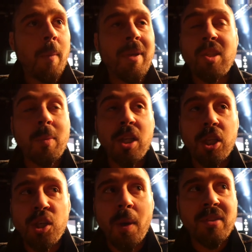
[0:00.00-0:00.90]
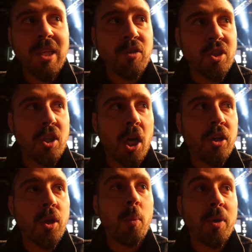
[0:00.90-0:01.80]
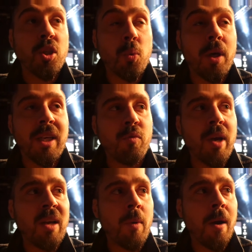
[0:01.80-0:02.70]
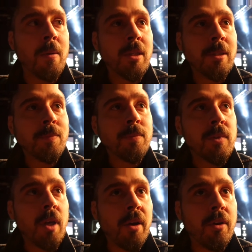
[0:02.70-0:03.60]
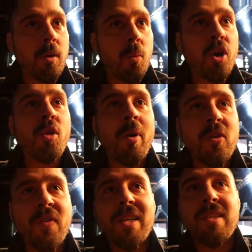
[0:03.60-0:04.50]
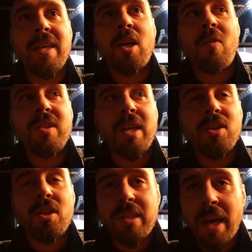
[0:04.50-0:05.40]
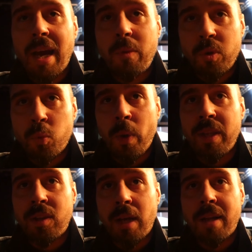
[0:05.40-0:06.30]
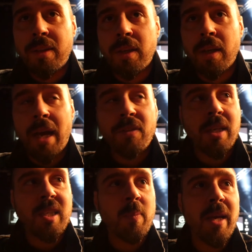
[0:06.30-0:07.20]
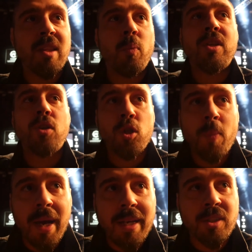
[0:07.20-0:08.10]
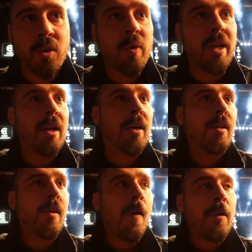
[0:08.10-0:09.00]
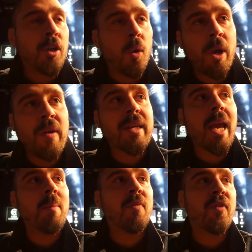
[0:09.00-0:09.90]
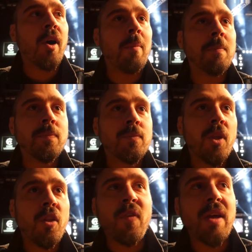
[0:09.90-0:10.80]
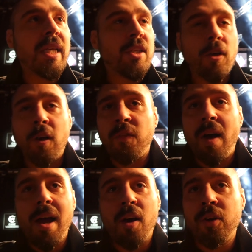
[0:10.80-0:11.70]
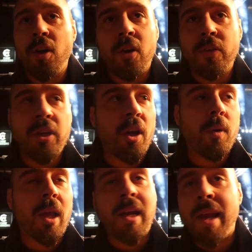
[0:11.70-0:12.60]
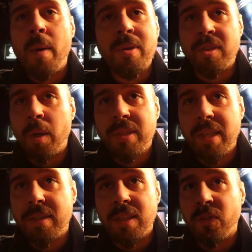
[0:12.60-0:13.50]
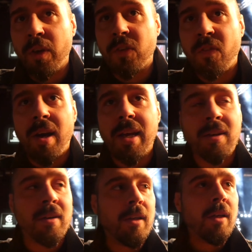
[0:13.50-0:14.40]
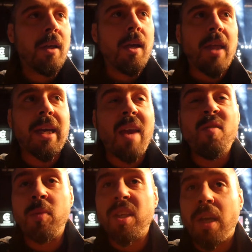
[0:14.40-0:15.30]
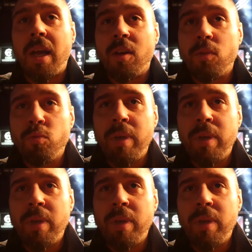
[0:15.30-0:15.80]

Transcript: It's something that the UFC have just started doing, which is working really well. And one of the most fascinating conversations I had was with Anthony Smith, and we talked about his career, you know, where he came from, the fact that he took a fight on like an hour's notice, his first fight, and that gave him this kind of